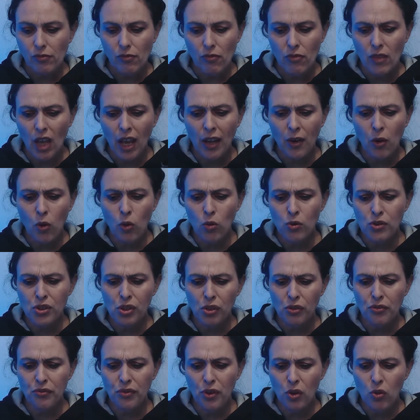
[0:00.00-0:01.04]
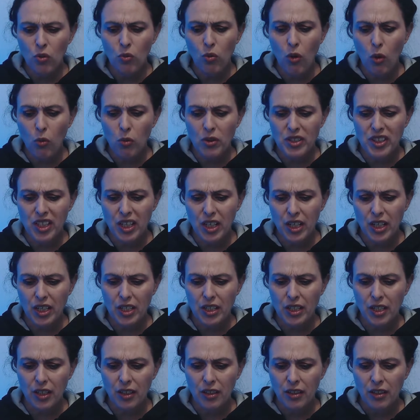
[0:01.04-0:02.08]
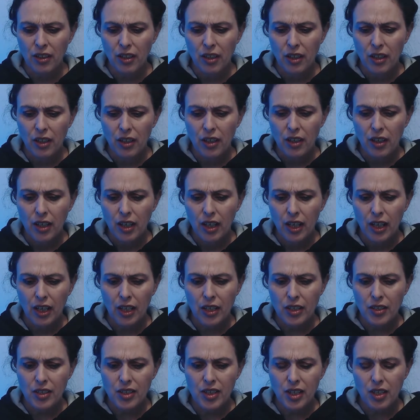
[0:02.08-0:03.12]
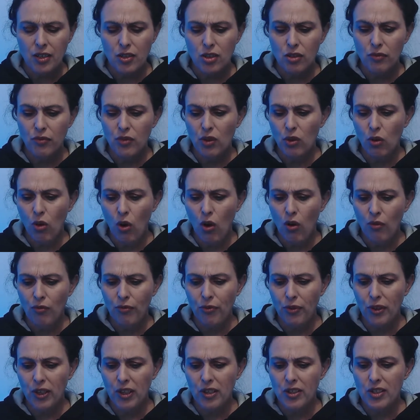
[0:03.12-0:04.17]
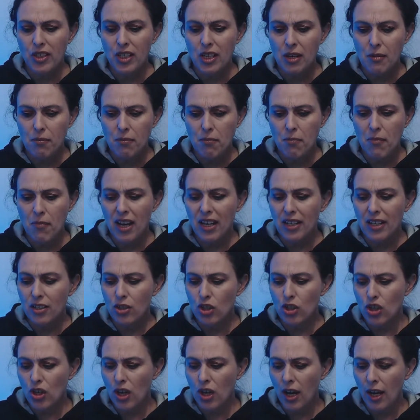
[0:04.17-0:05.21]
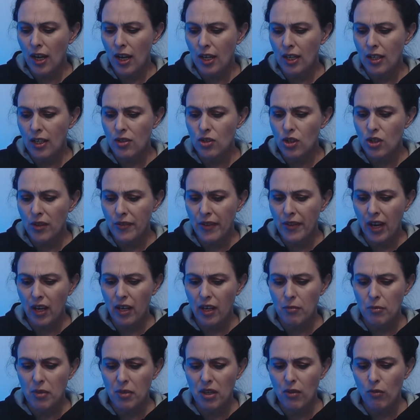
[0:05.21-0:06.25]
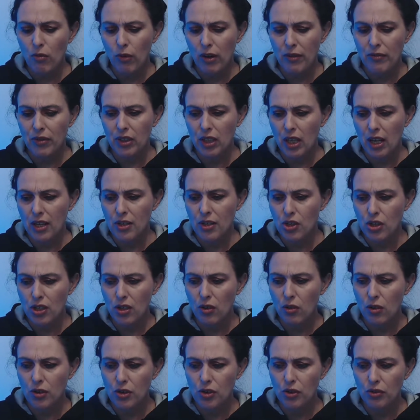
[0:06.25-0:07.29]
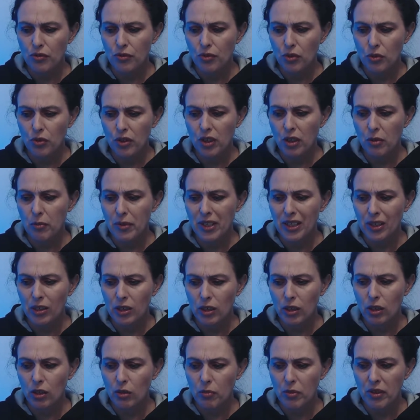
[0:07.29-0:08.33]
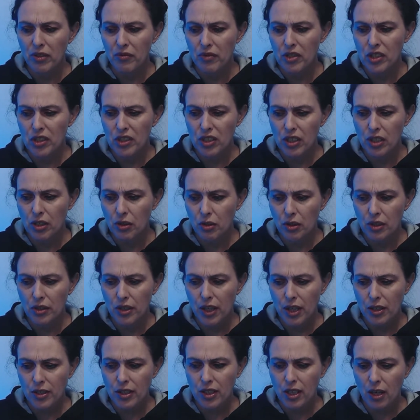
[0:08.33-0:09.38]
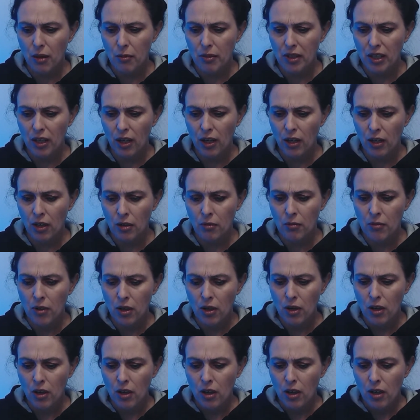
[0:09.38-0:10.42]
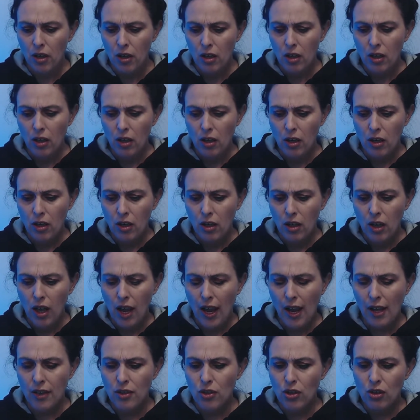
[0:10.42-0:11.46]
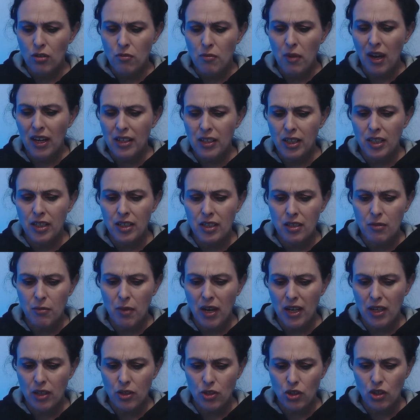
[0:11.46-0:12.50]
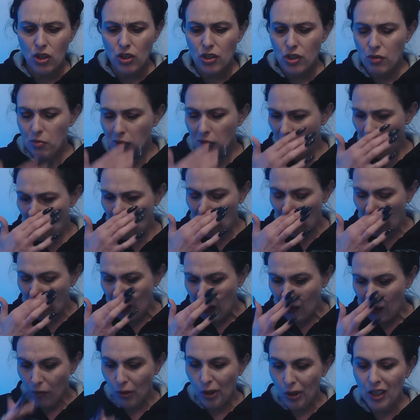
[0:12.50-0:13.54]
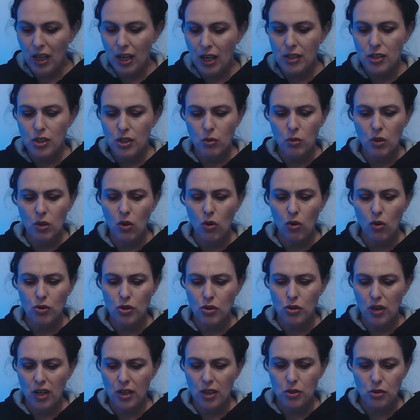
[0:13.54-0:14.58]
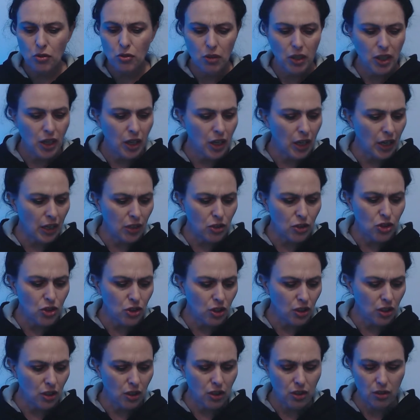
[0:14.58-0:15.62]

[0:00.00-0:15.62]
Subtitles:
and also feel what was hidden in a sense of your confidence, it may change, and that can be a revelation. I do feel there could be a little bit of a secret that's coming up, and you may need to make a judgment, and it can relate to a contract or a connection.